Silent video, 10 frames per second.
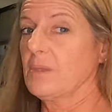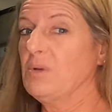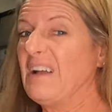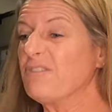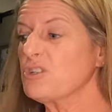
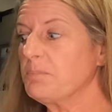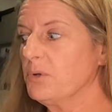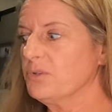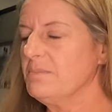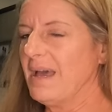When I first
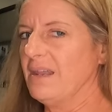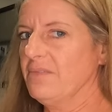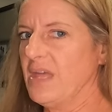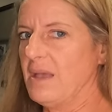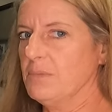pulled them out
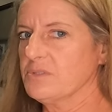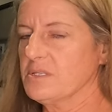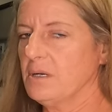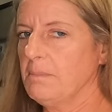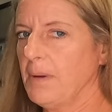of the
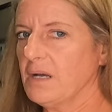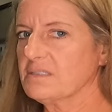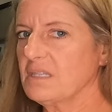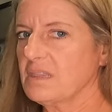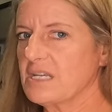Amazon
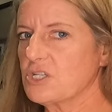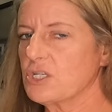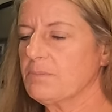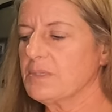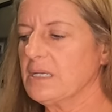box that they
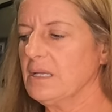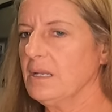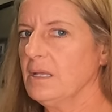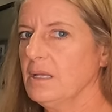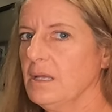shipped
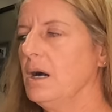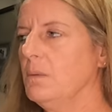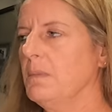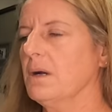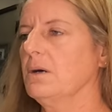in,
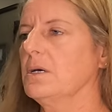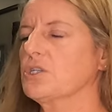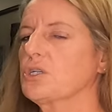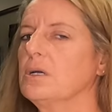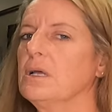oh my
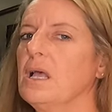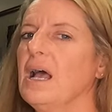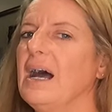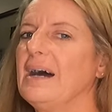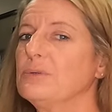gosh,
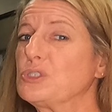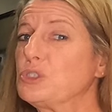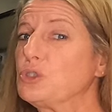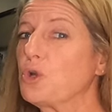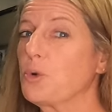I was
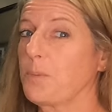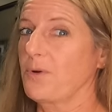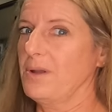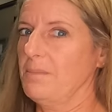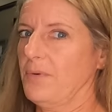
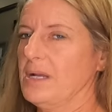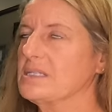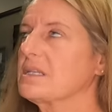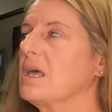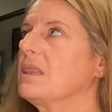super
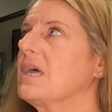impressed.